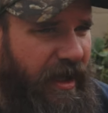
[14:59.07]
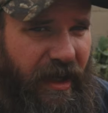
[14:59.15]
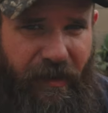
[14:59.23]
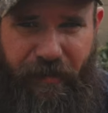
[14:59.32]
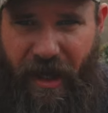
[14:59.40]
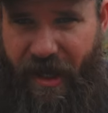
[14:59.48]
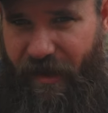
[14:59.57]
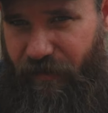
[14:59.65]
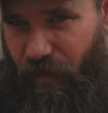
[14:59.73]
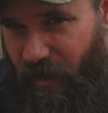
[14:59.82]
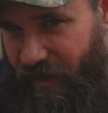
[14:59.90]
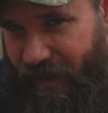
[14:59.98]
Um, I
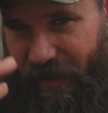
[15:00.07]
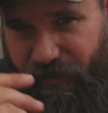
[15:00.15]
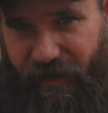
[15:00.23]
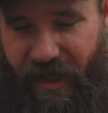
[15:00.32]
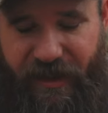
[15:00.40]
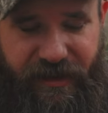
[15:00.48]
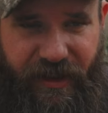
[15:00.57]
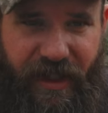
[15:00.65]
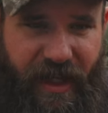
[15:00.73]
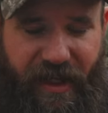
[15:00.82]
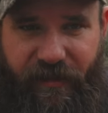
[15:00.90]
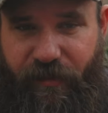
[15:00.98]
have one that we
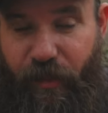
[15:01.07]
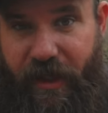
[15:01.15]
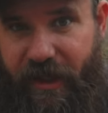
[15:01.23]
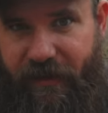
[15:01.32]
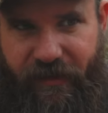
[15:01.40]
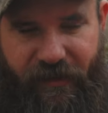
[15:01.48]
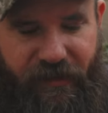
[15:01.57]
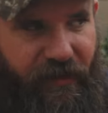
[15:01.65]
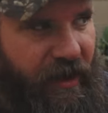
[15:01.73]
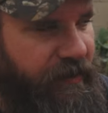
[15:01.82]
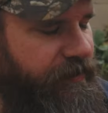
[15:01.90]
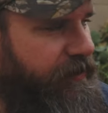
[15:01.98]
actually have weeds and
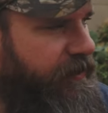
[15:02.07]
stuff